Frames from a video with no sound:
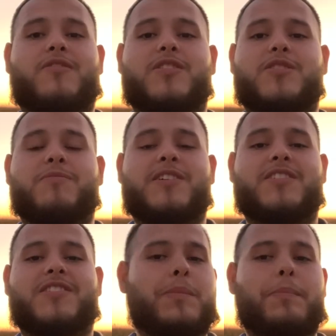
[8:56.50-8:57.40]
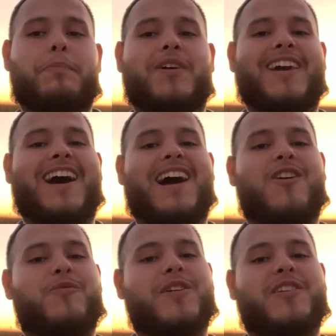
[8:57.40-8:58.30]
Christmas. But yeah, I
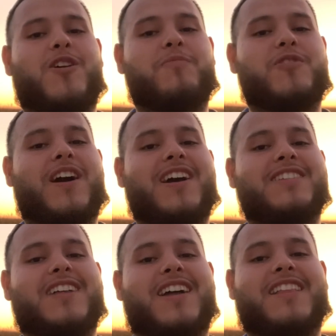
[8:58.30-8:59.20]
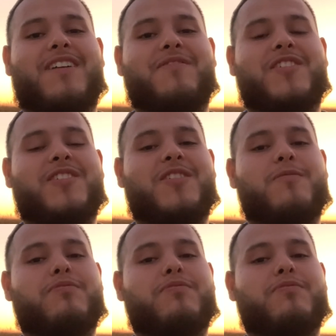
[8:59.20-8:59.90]
really hope you guys liked that video.